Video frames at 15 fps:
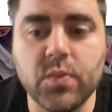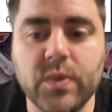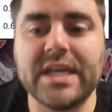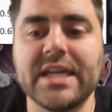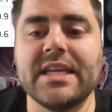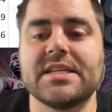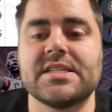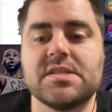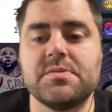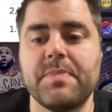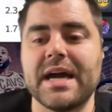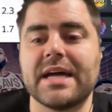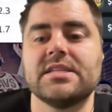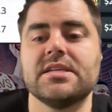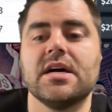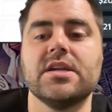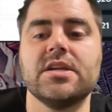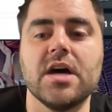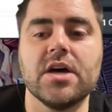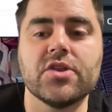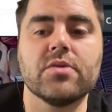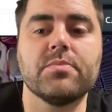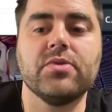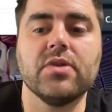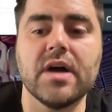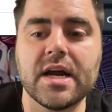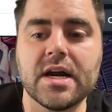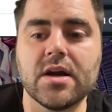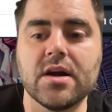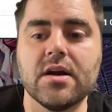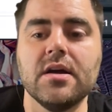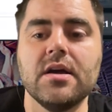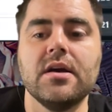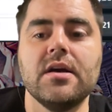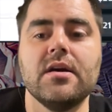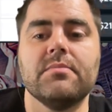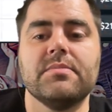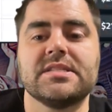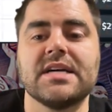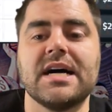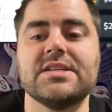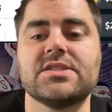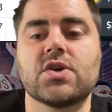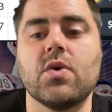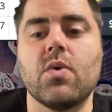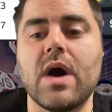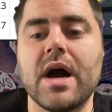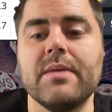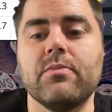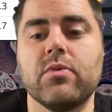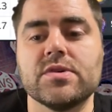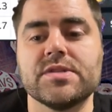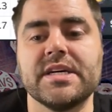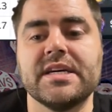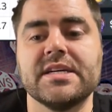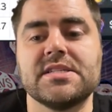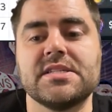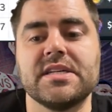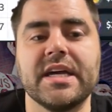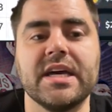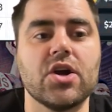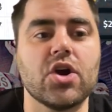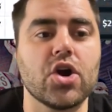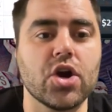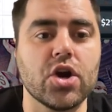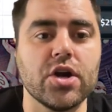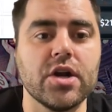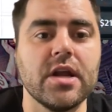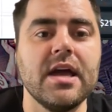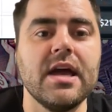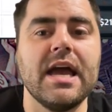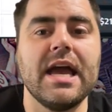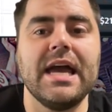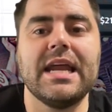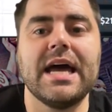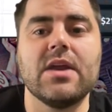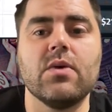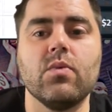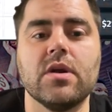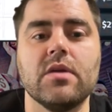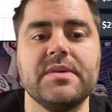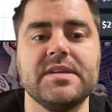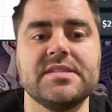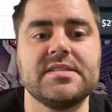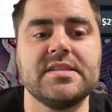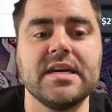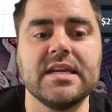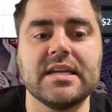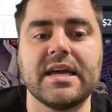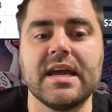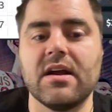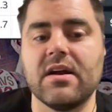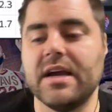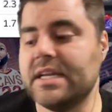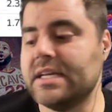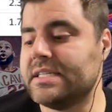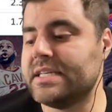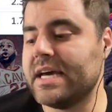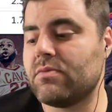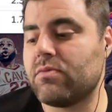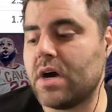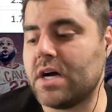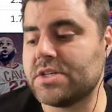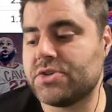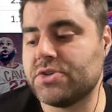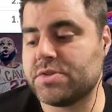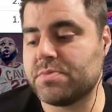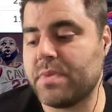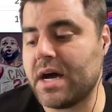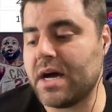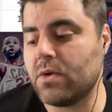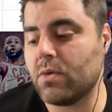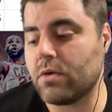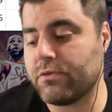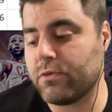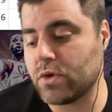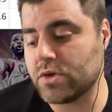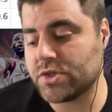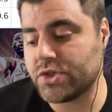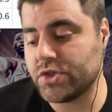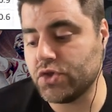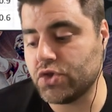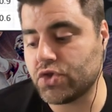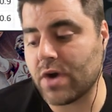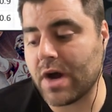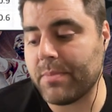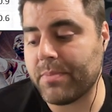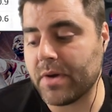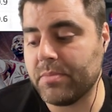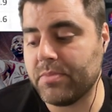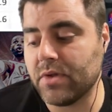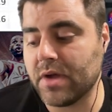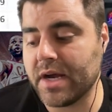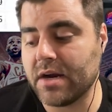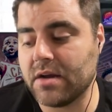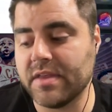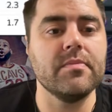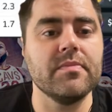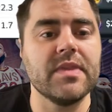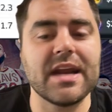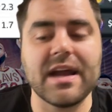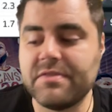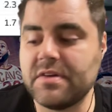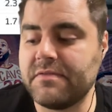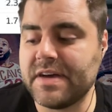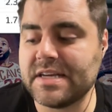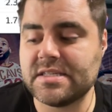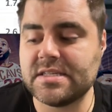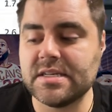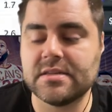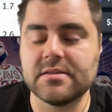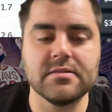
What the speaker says: we can expect another player besides Kawhi and Porzingis to get hurt. And I don't want to be carrying a dead roster spot or forced to drop a player that I've invested